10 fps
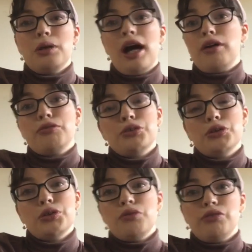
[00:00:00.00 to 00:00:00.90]
who have
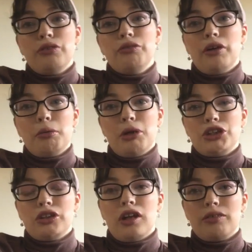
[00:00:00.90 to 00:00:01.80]
very
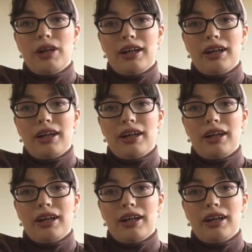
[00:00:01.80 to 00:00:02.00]
much a lot of